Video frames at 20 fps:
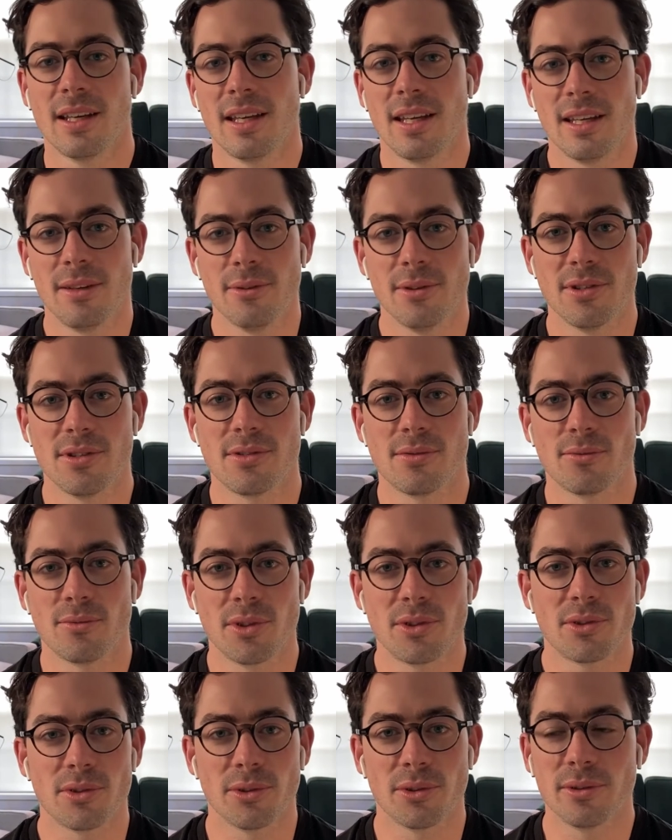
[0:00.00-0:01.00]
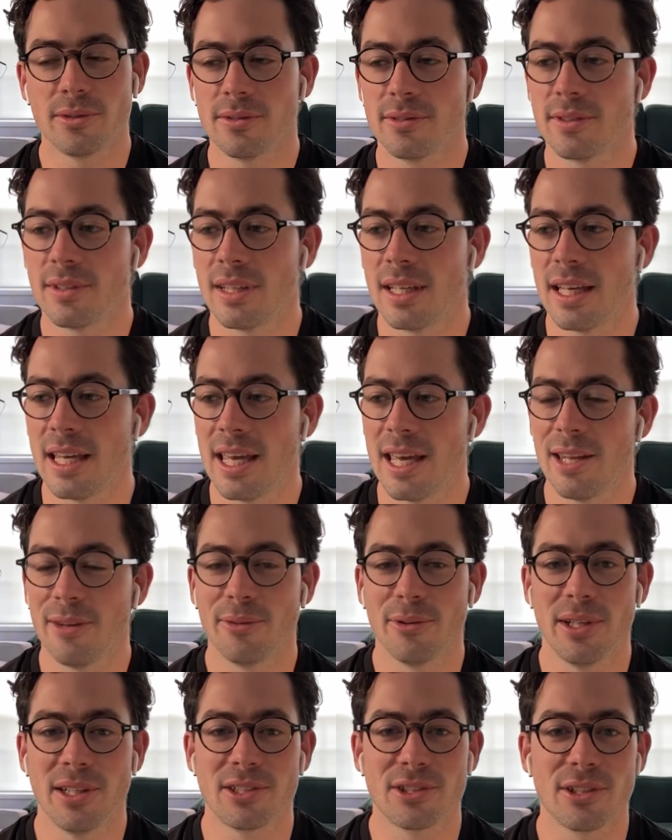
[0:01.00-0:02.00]
It was Ritual, and
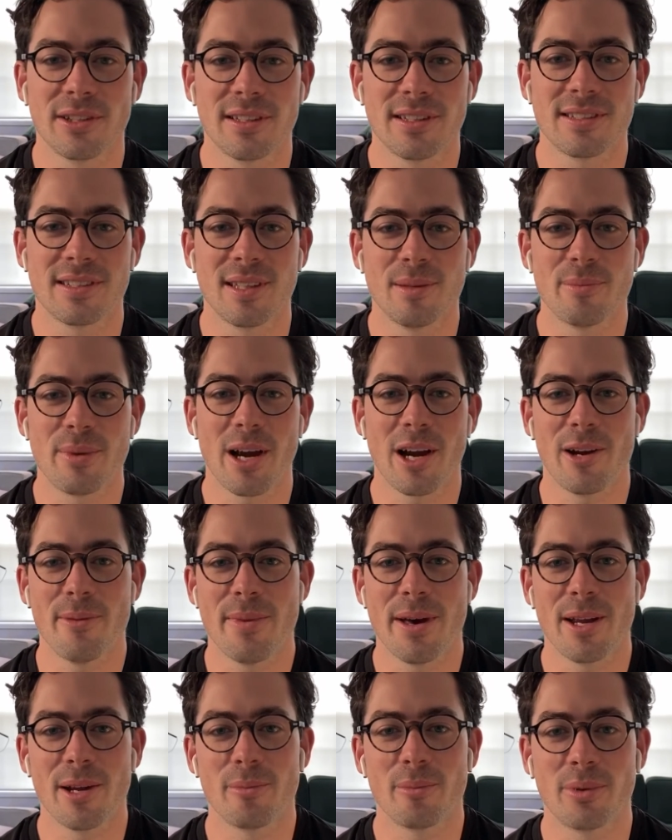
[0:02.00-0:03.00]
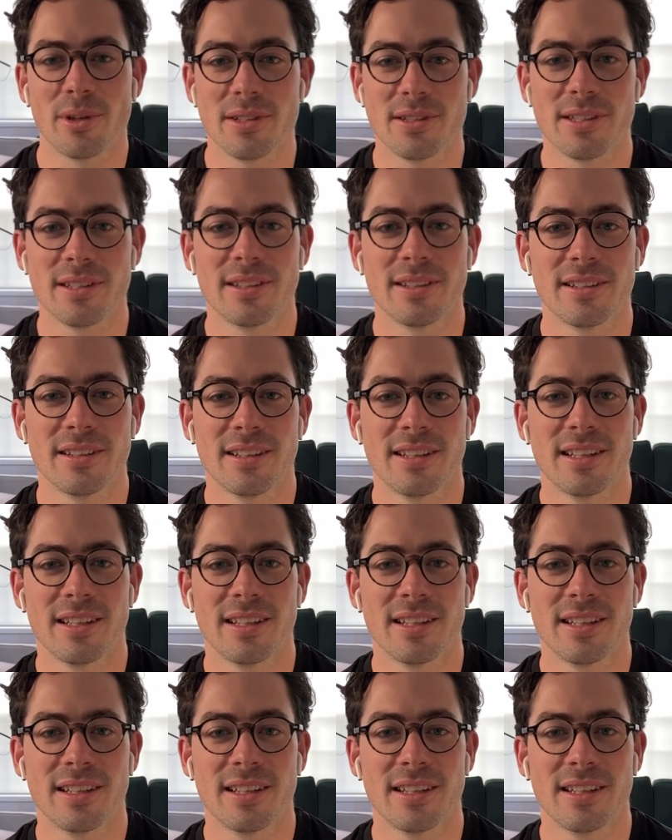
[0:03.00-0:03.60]
we shot this in Parramatta prison.